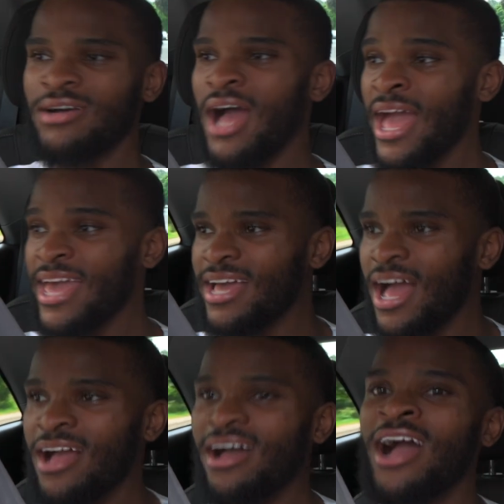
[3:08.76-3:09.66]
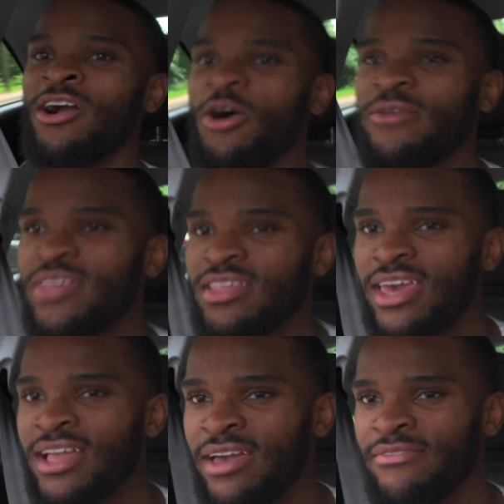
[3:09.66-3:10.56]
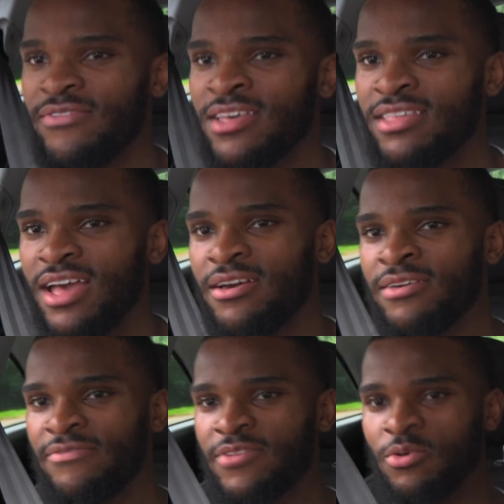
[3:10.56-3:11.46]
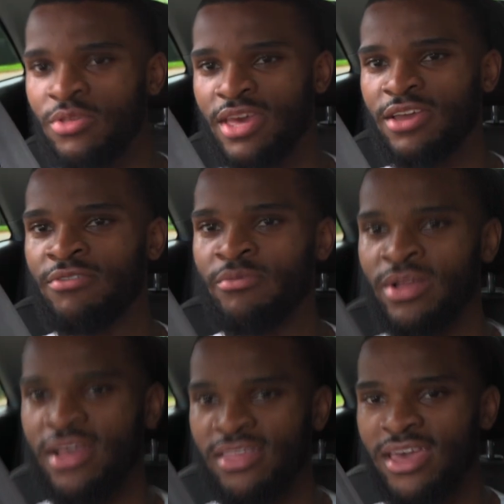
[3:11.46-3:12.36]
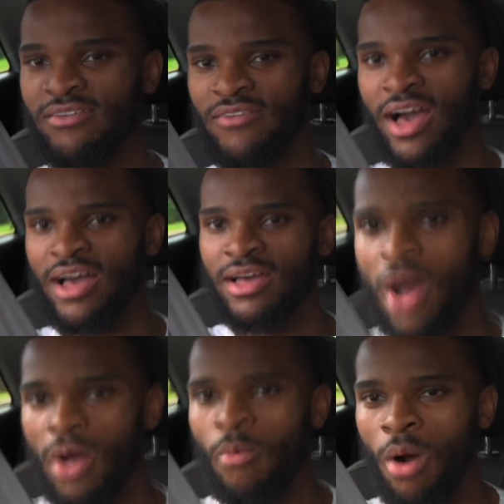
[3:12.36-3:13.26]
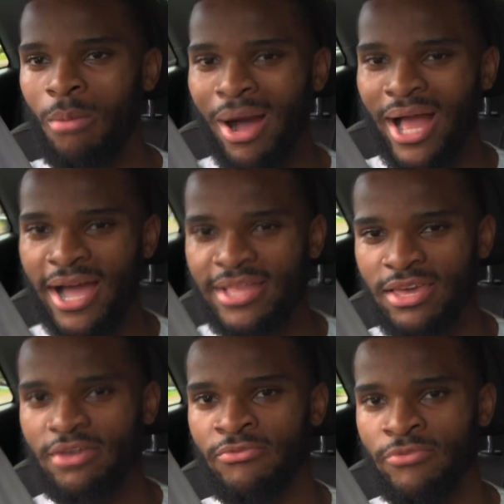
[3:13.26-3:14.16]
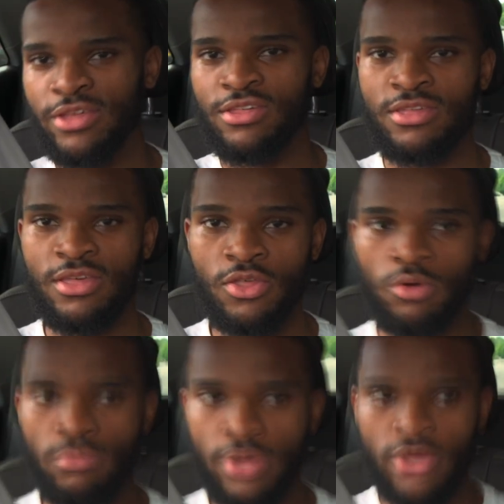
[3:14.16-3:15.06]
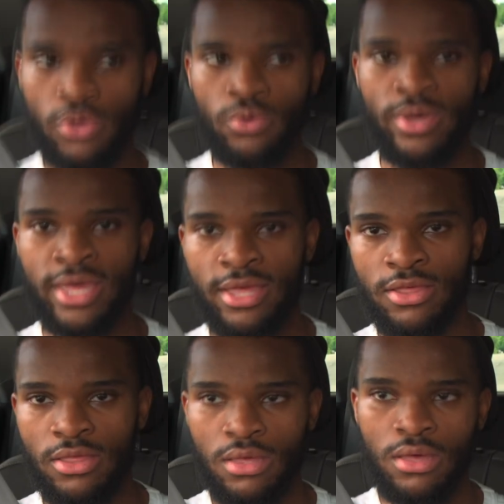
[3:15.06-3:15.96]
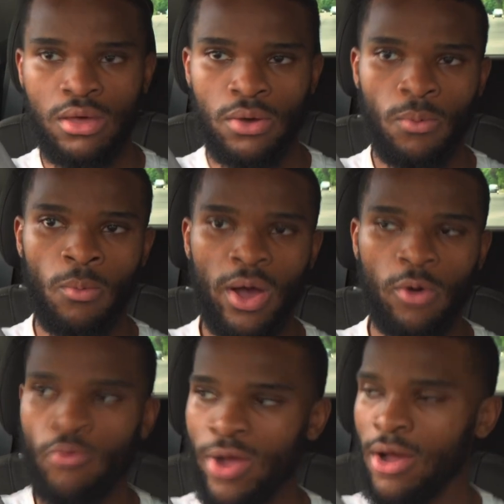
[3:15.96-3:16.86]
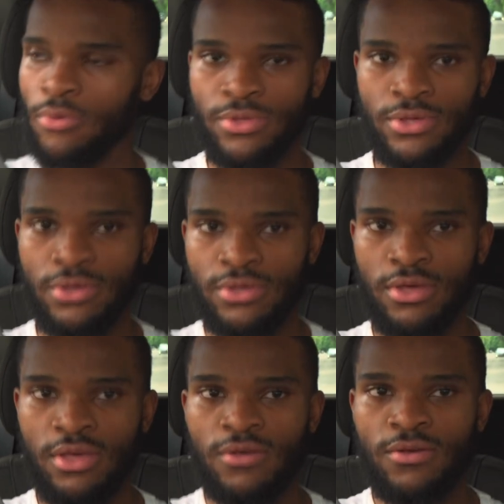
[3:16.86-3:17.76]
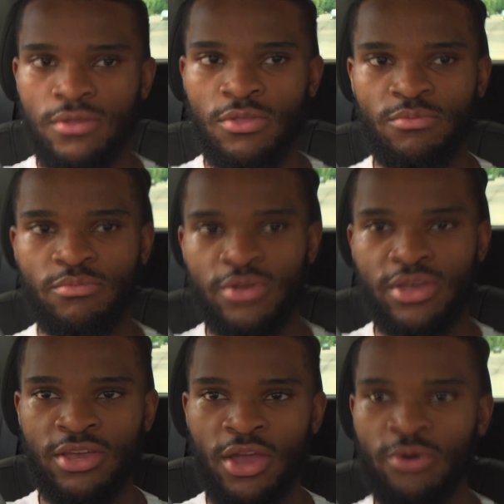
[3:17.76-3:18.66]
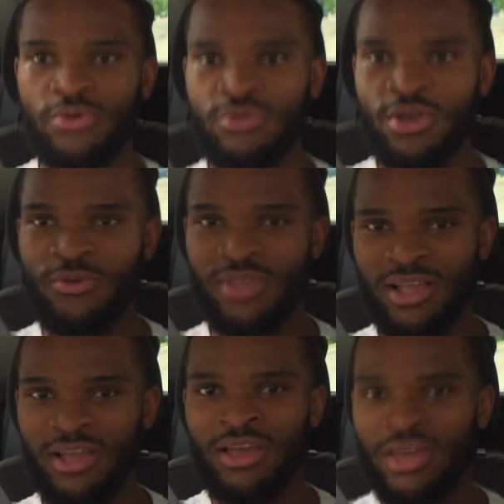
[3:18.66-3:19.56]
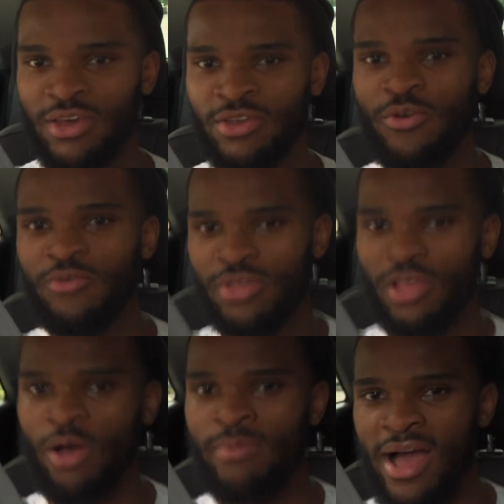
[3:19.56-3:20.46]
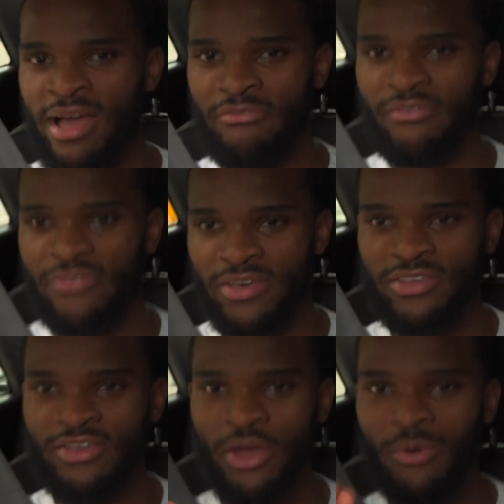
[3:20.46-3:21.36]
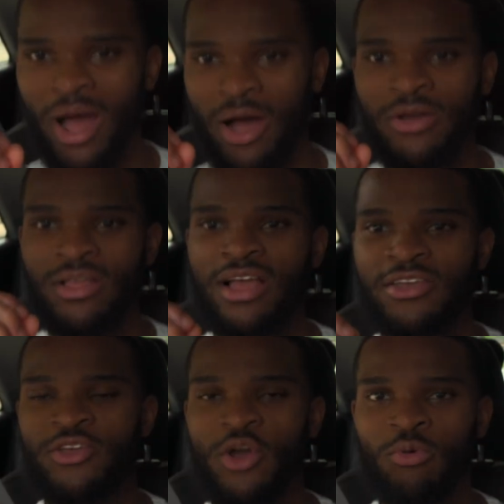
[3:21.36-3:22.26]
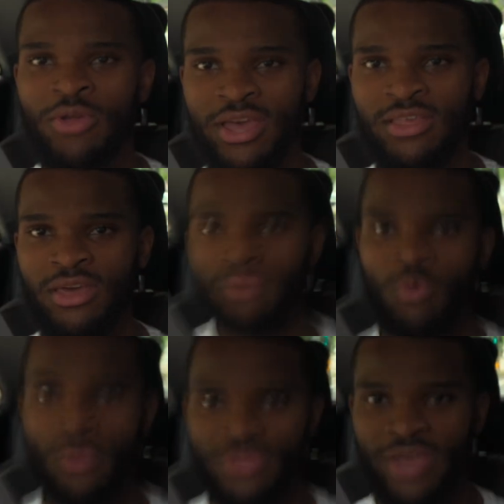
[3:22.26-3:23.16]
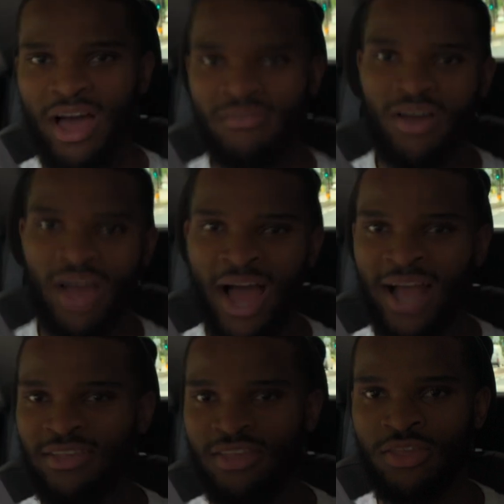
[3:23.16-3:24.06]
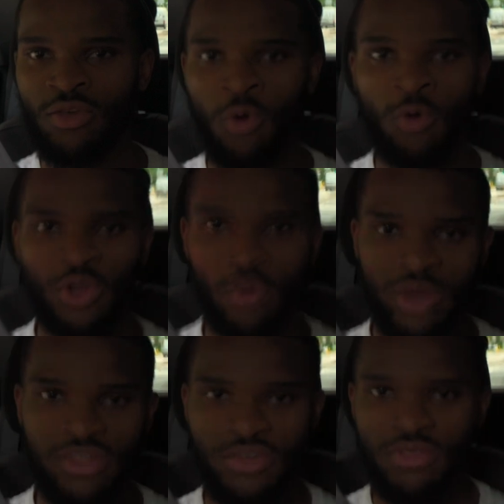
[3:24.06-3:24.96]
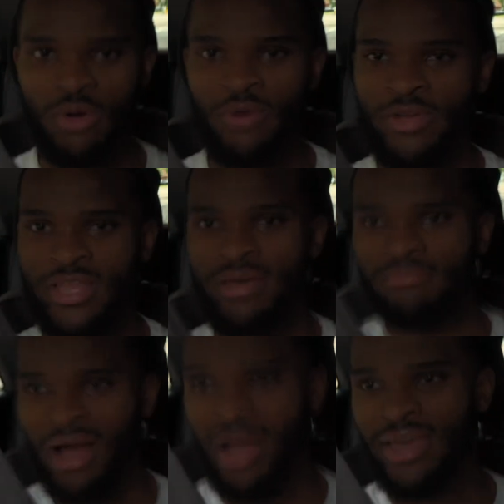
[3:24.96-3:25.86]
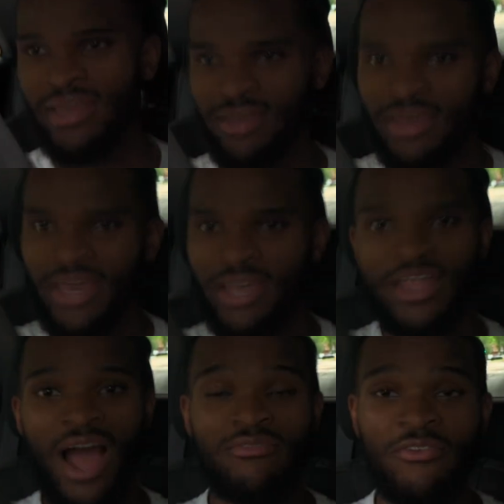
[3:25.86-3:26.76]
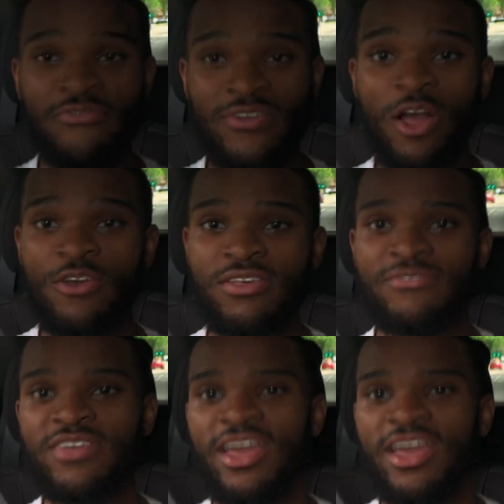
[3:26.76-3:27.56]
I can't even say that. It feels ignorant when I say that. What my idea of rich is somebody who is well-rounded, somebody, who knows a lot about everything. They know what it is they want. They have answers to all the questions what are in their mind. They have a philosophy.